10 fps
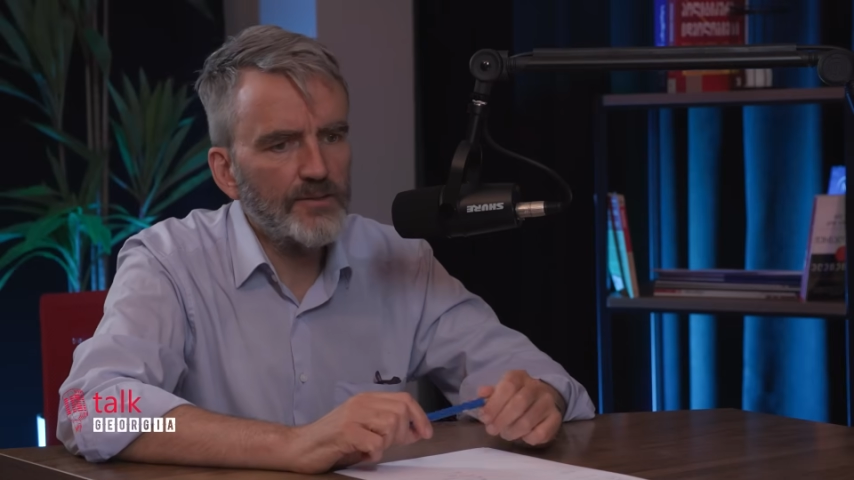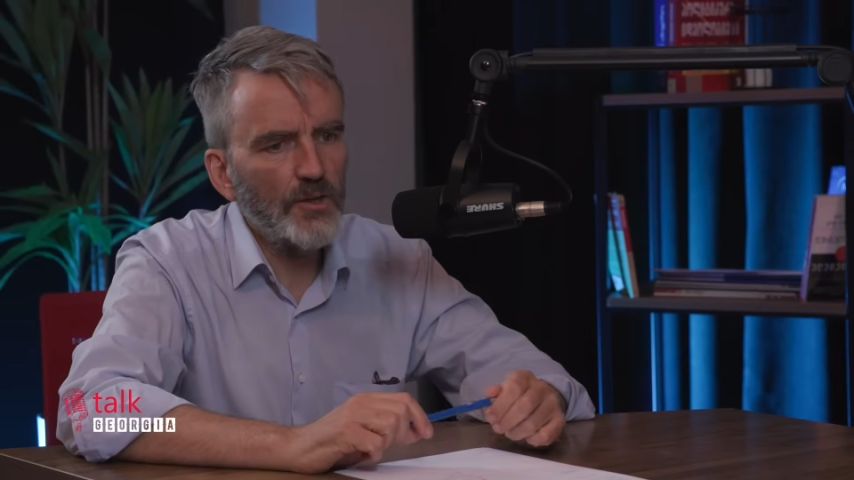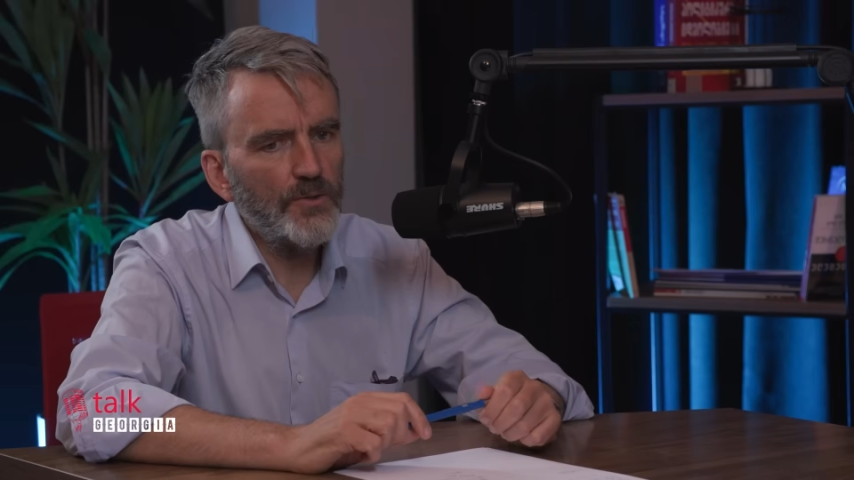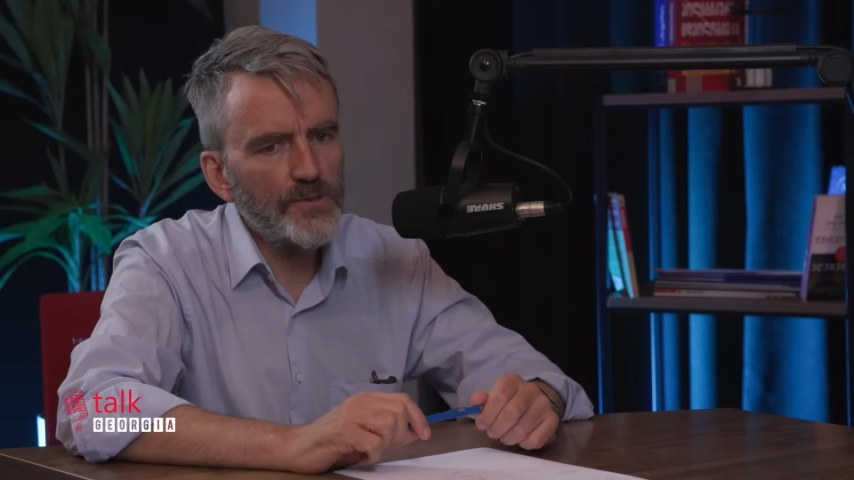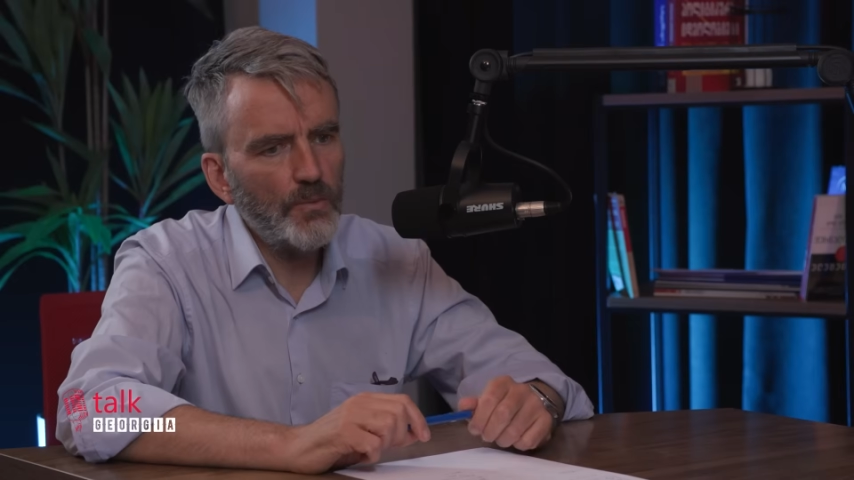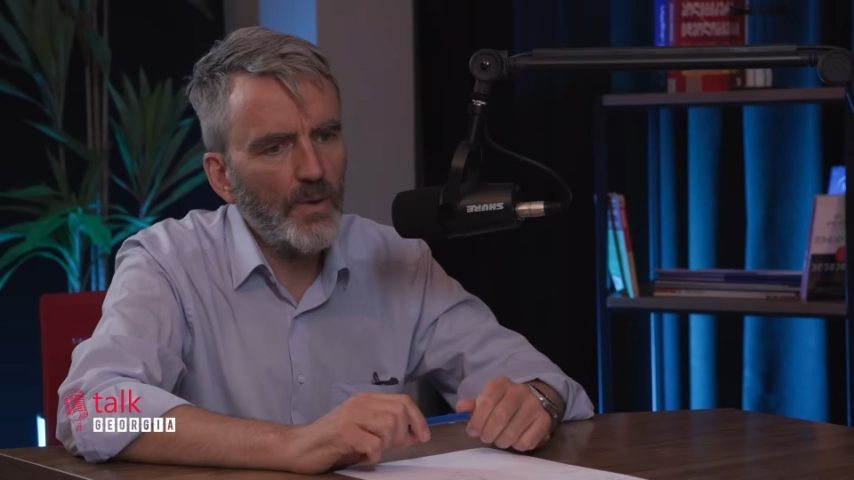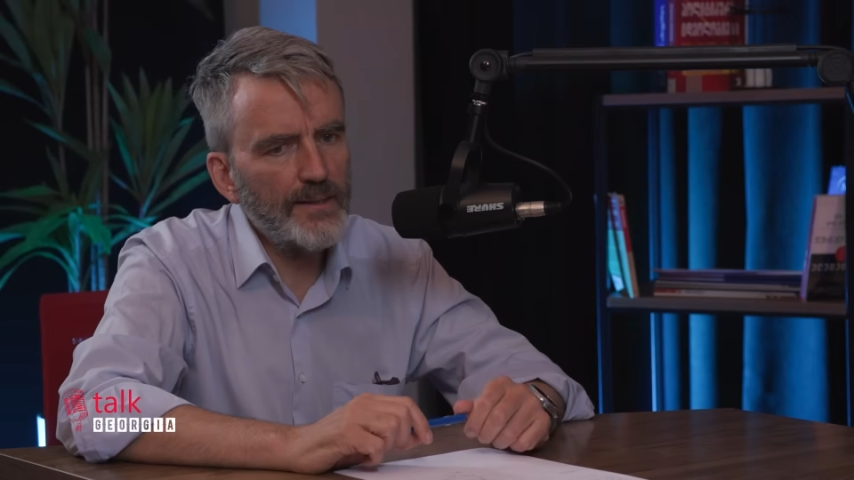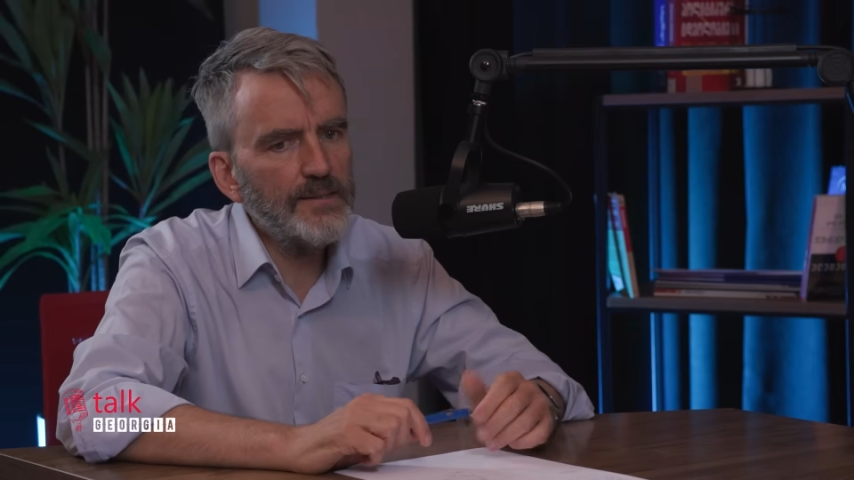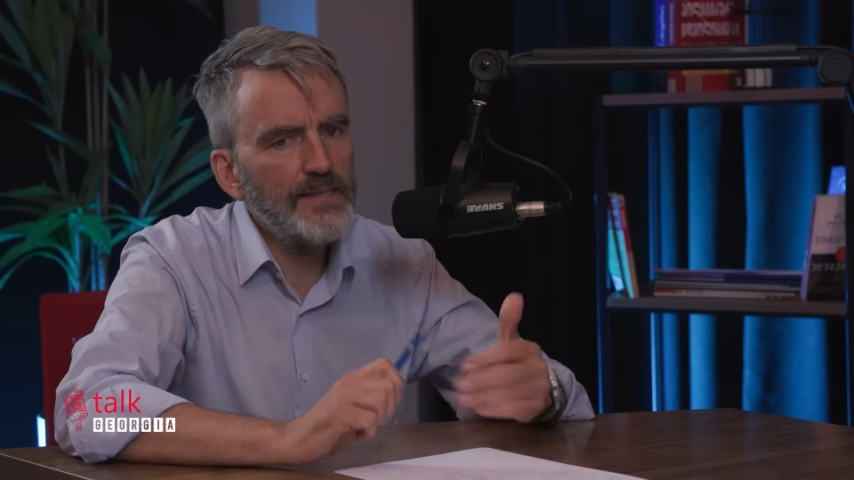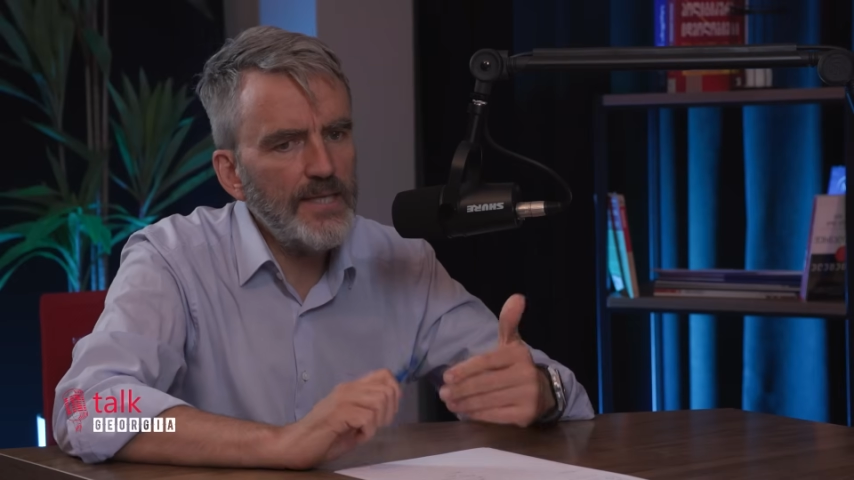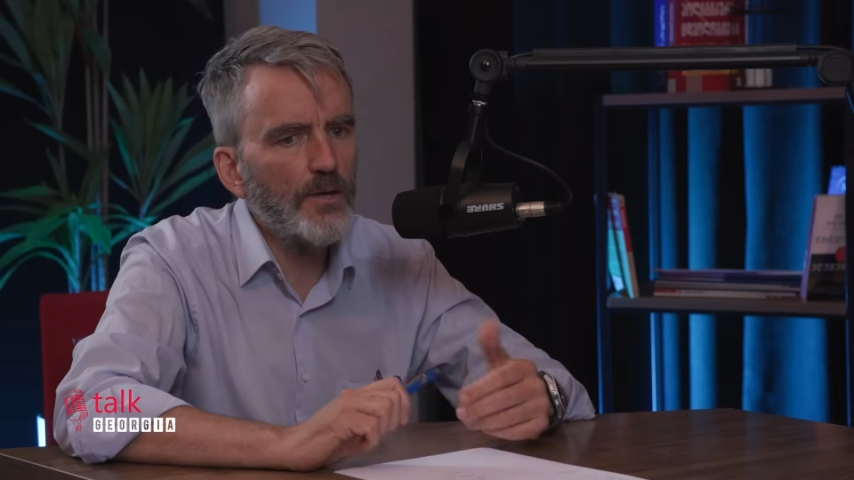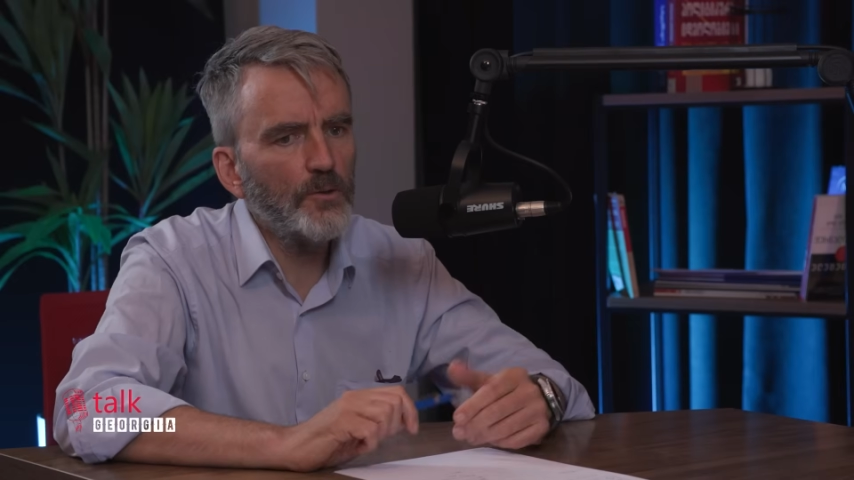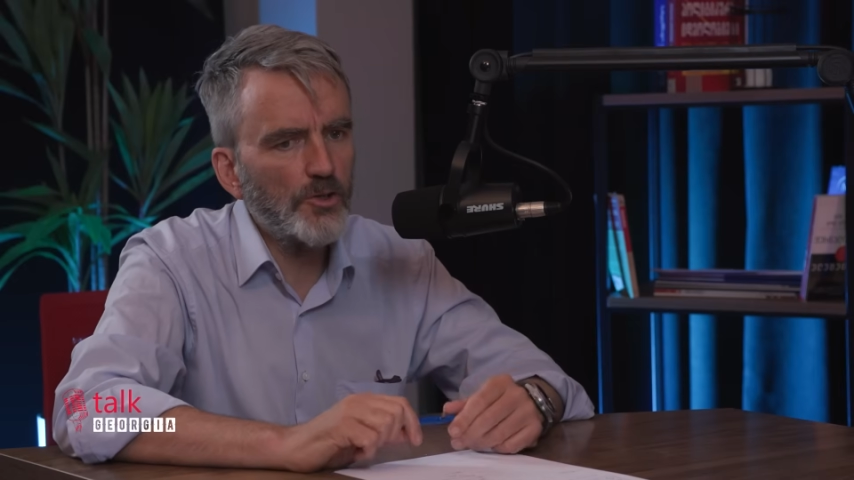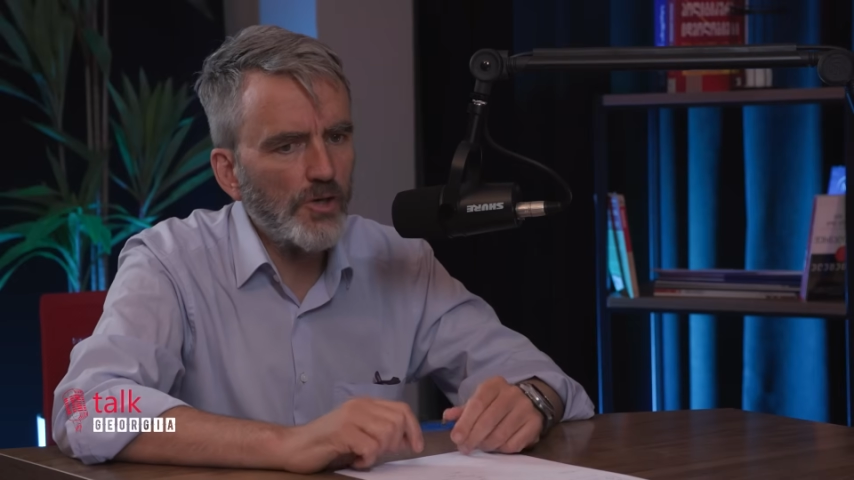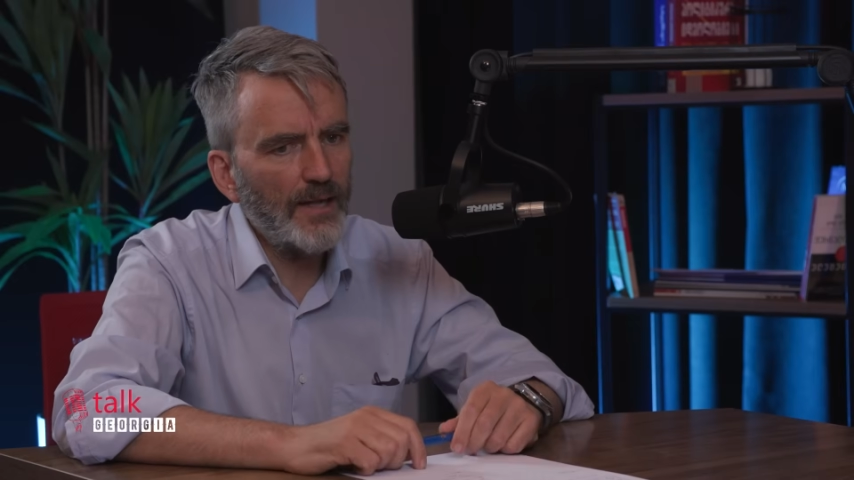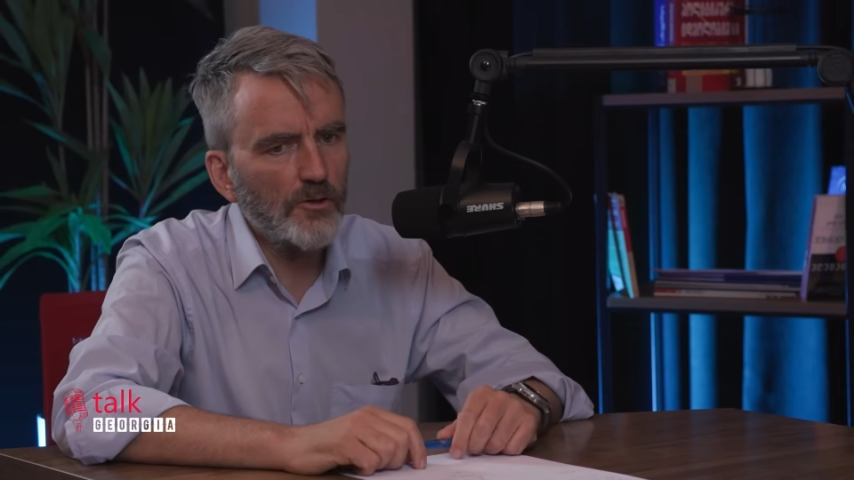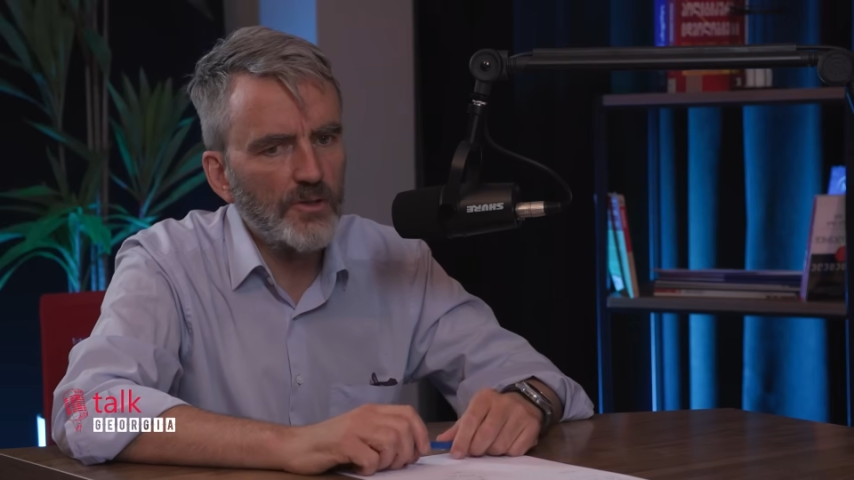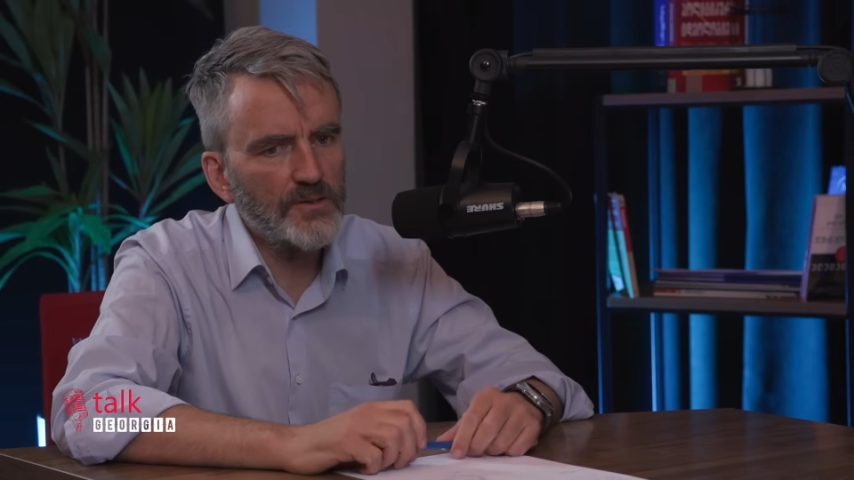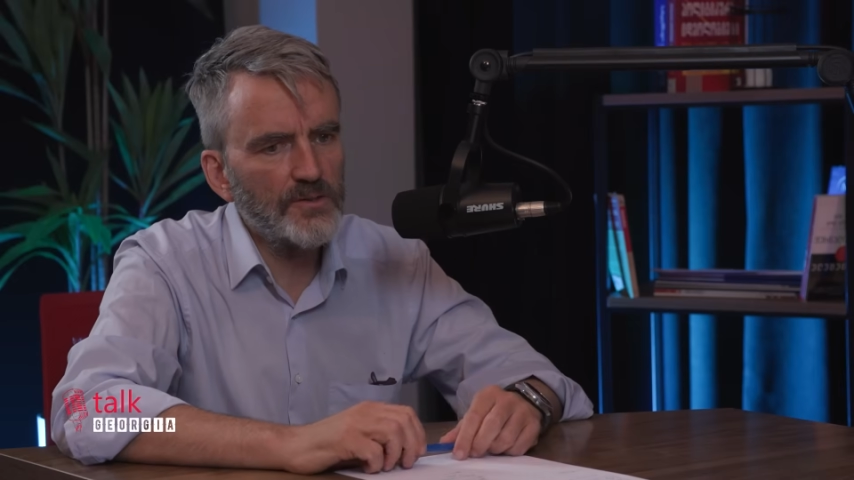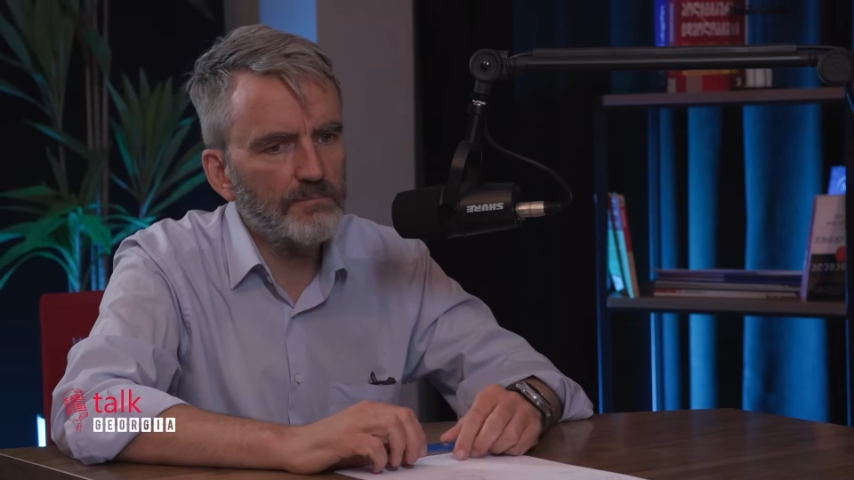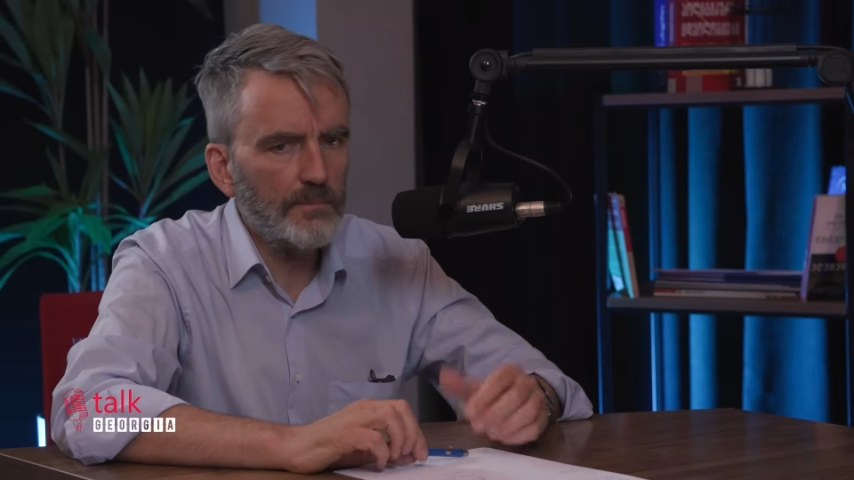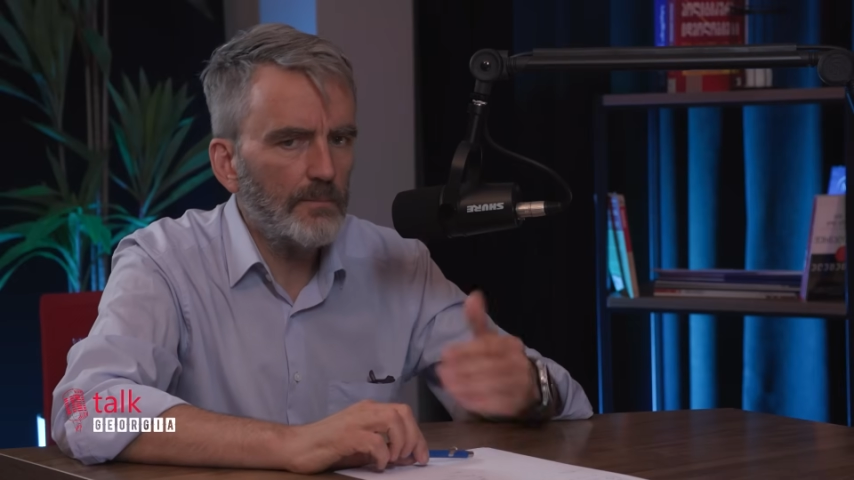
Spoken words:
So we can see those challenges,